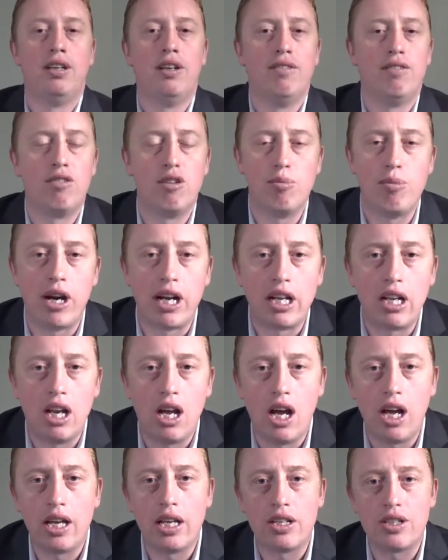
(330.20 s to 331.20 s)
for my
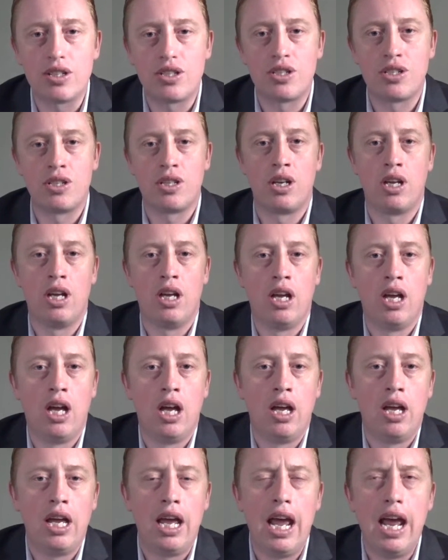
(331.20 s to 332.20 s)
clients.
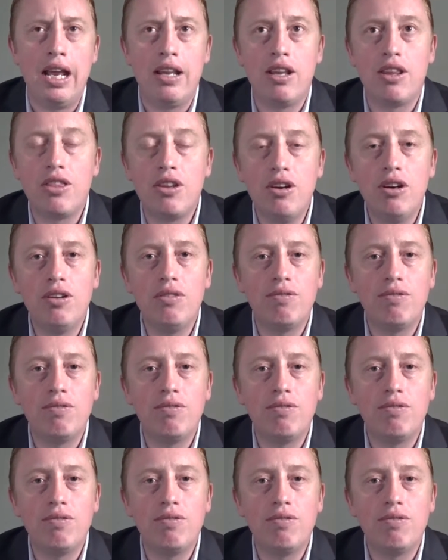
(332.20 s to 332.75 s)
And the third